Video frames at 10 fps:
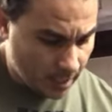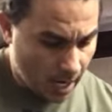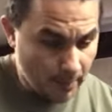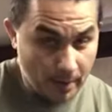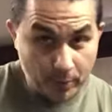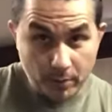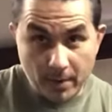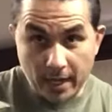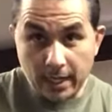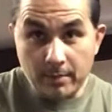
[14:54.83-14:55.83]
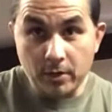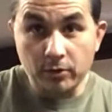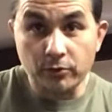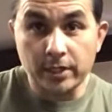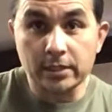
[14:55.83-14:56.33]
I may put my email
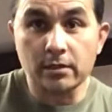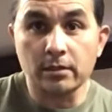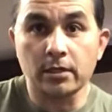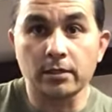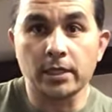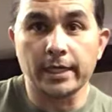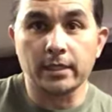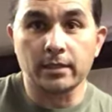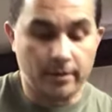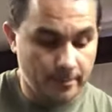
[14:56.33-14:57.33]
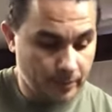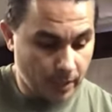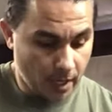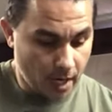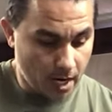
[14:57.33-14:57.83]
address on the link there.
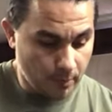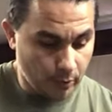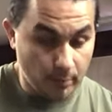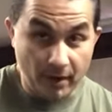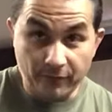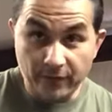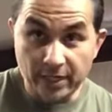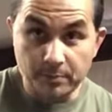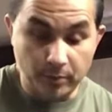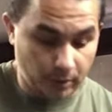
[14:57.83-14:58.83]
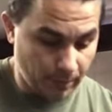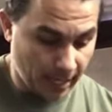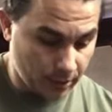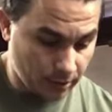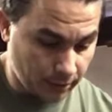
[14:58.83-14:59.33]
Put my Facebook
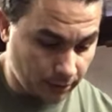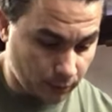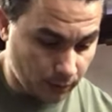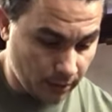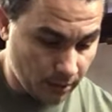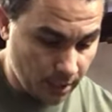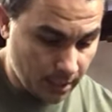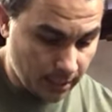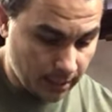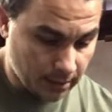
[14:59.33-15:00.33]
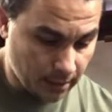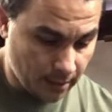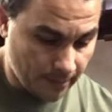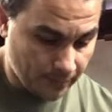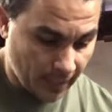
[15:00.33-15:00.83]
page on there as well. It's
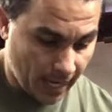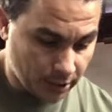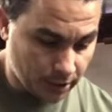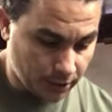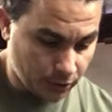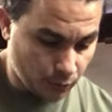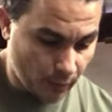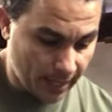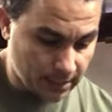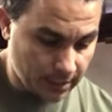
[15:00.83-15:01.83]
actually just Race